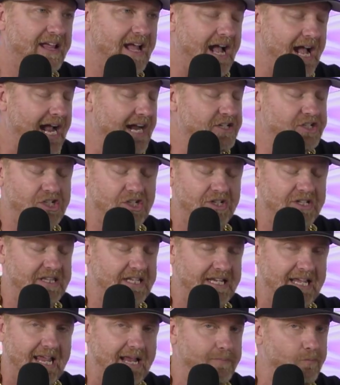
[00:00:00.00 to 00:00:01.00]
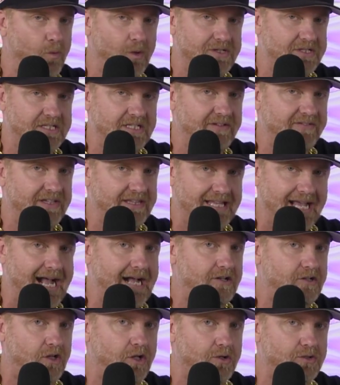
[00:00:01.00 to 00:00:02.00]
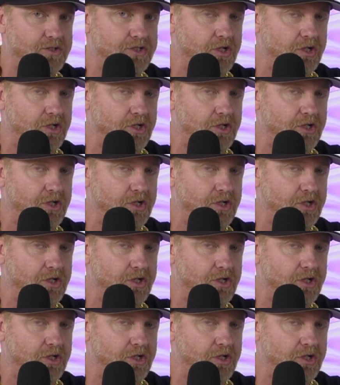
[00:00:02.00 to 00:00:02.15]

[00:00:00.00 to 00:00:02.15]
Actually, the game wasn't even that close.